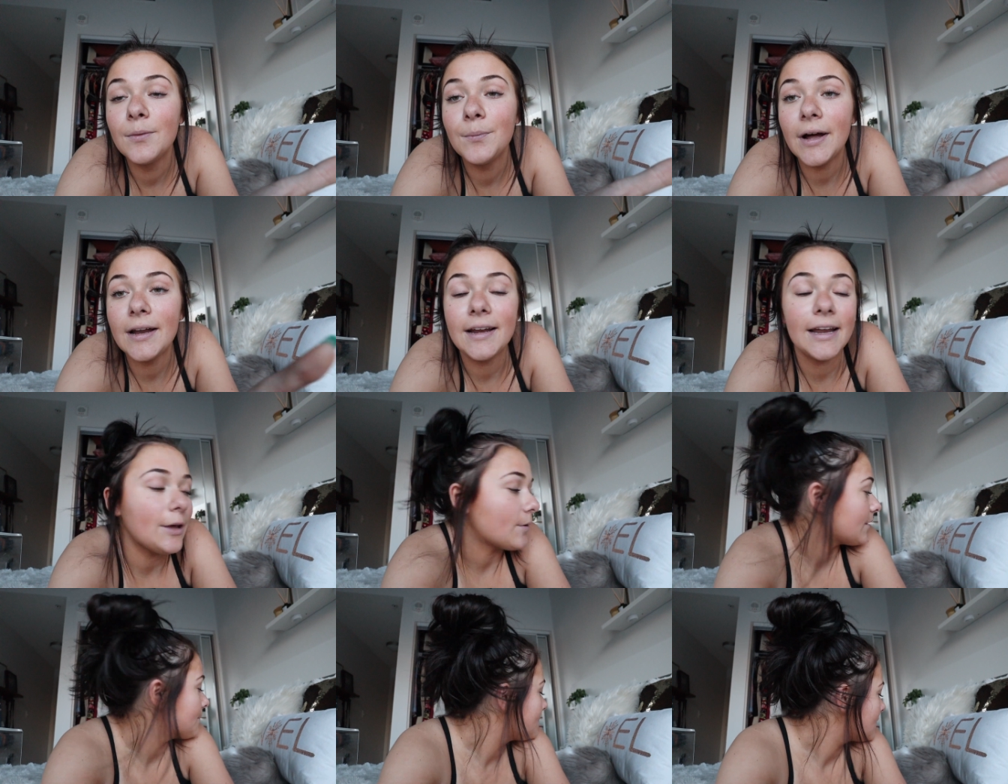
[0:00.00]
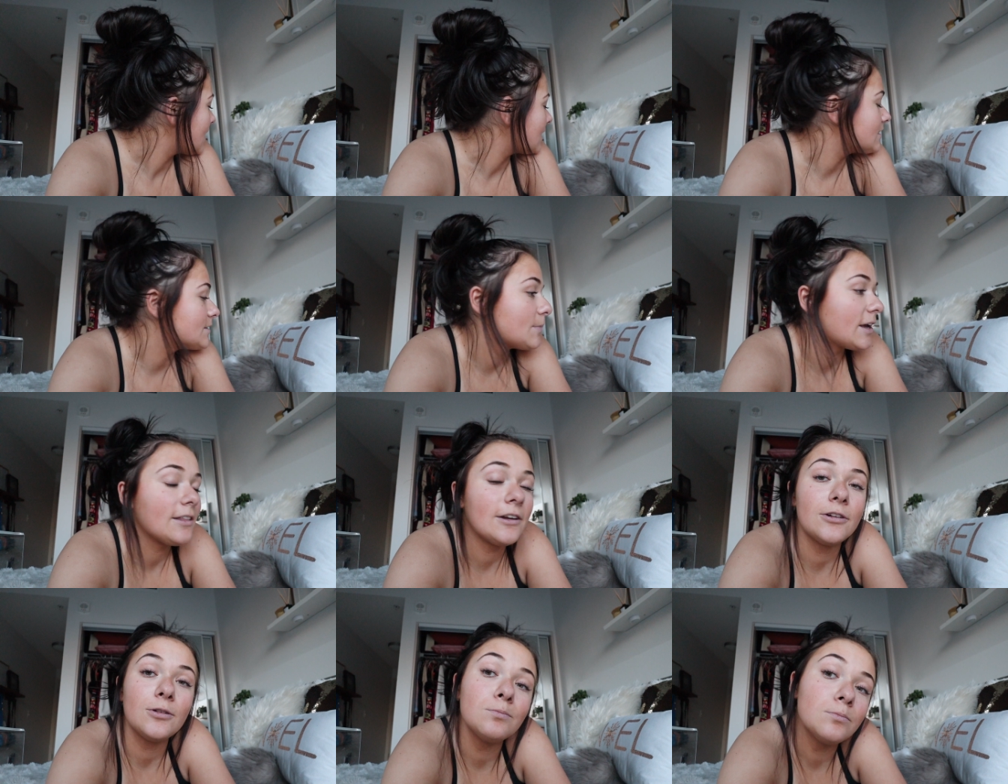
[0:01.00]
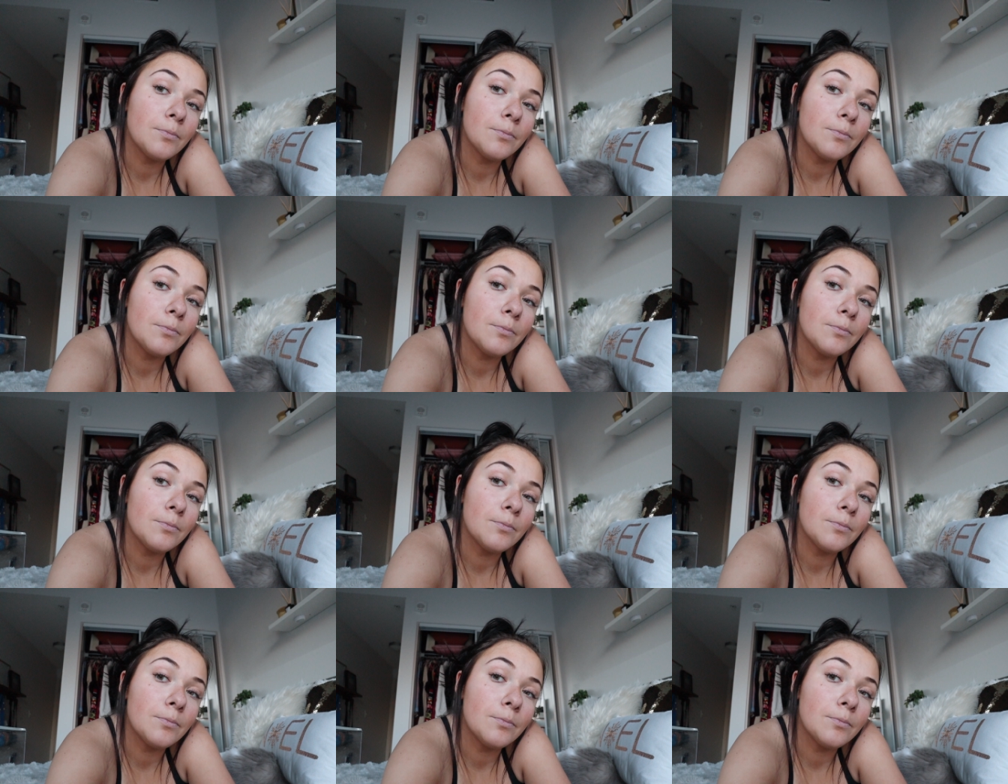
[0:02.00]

But anyway, that's my little,